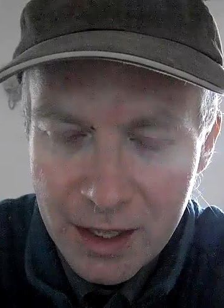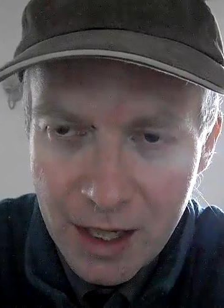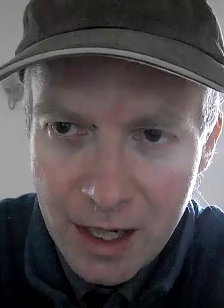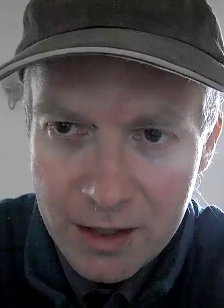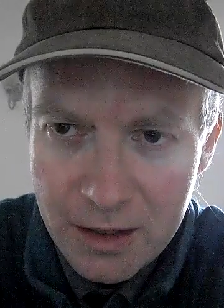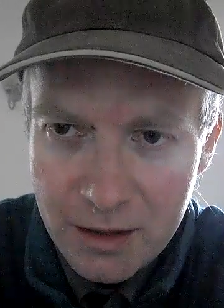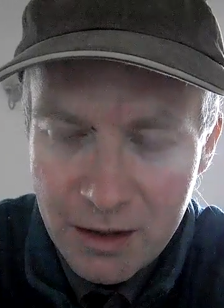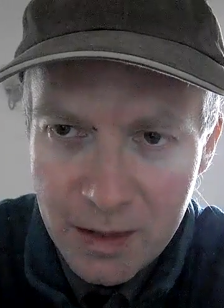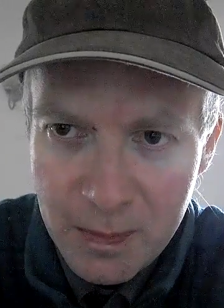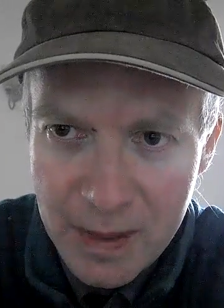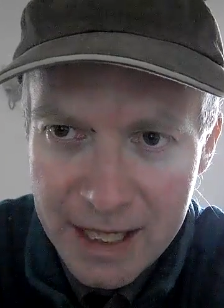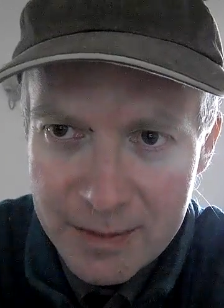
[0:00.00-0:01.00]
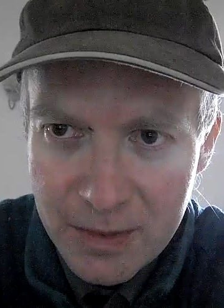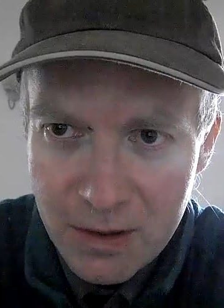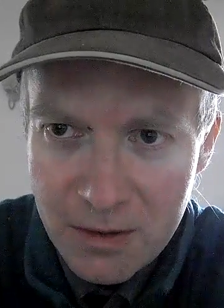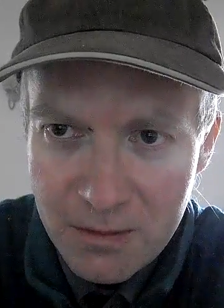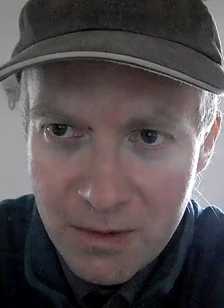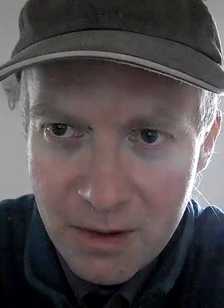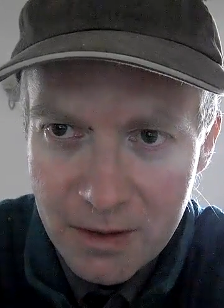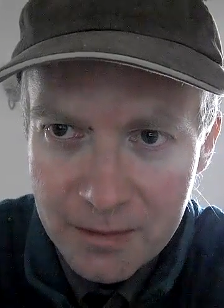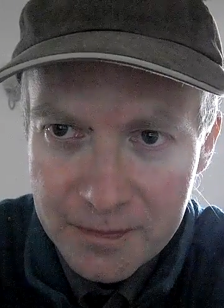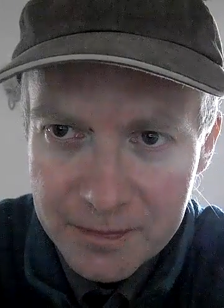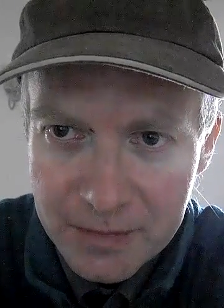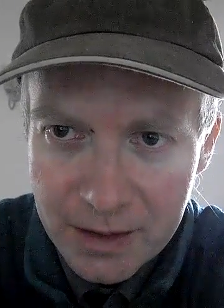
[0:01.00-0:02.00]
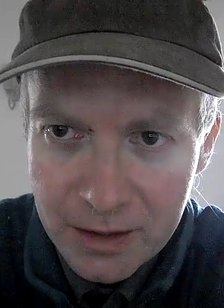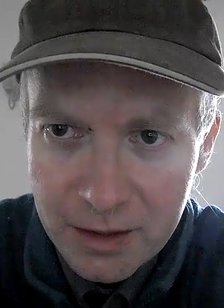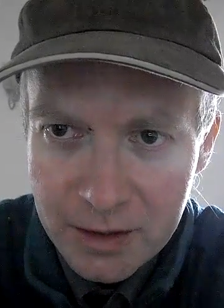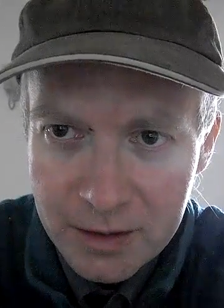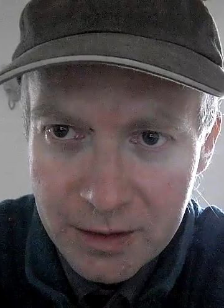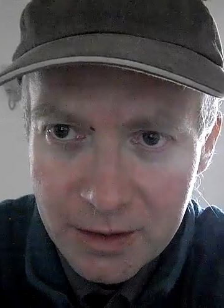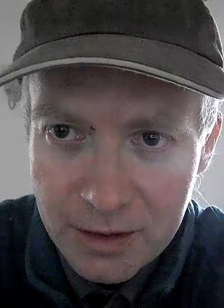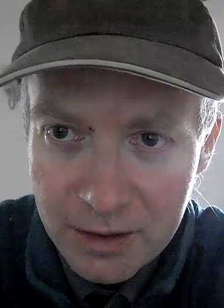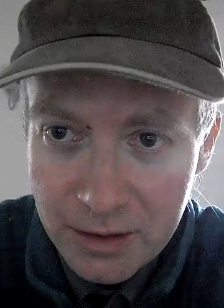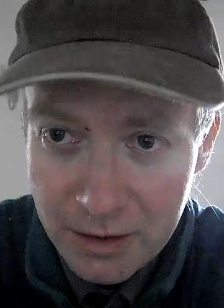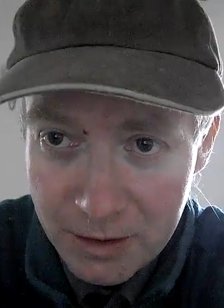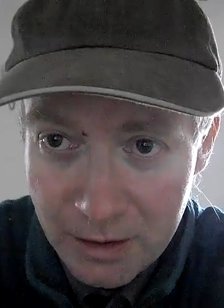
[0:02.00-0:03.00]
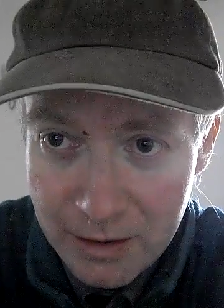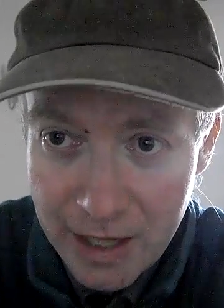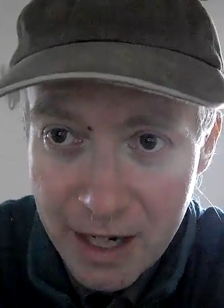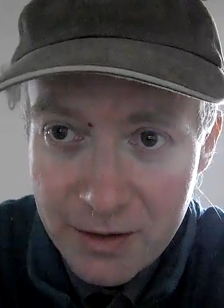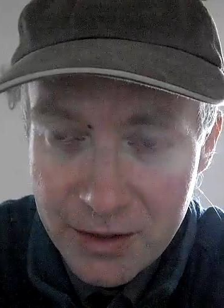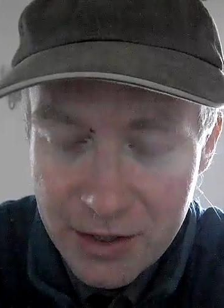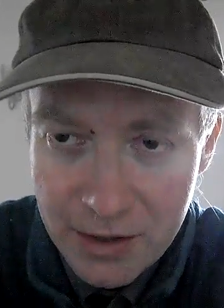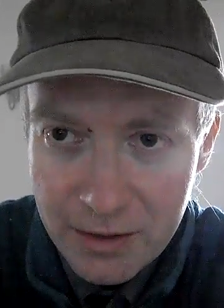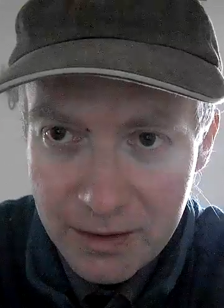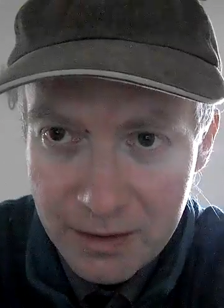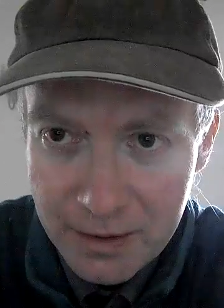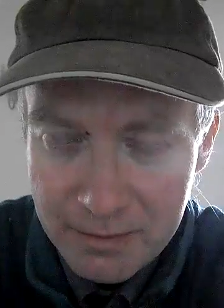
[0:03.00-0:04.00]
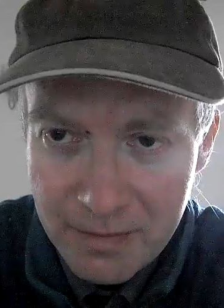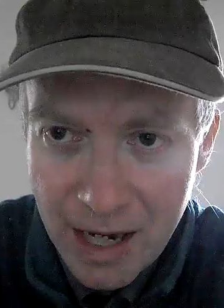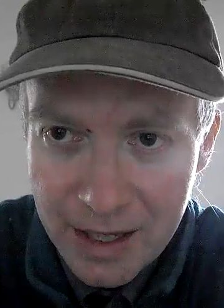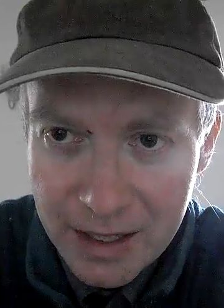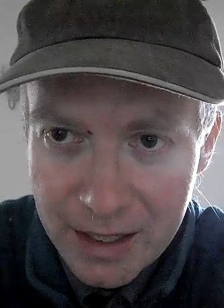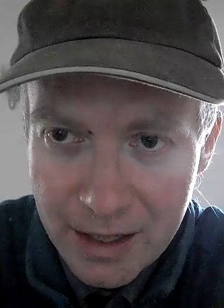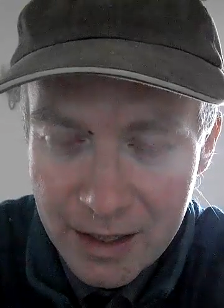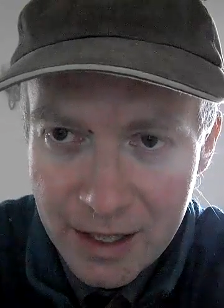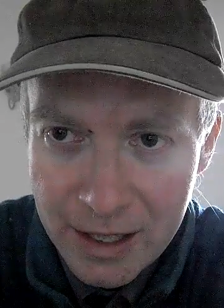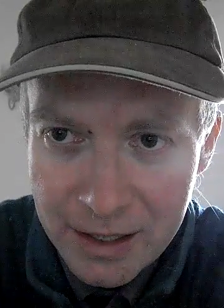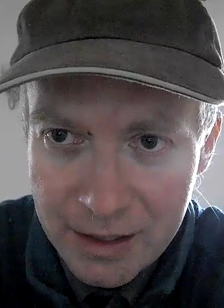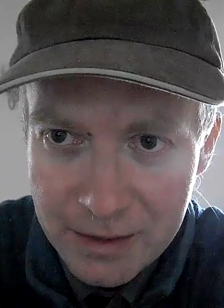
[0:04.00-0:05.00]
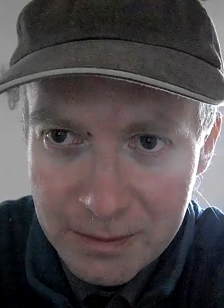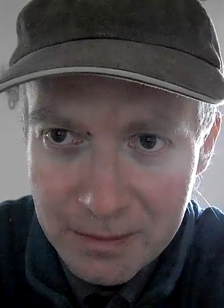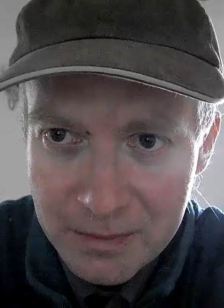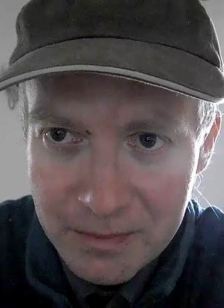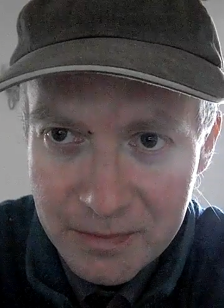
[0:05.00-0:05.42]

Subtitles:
And you got the people what can got loads of money, and they can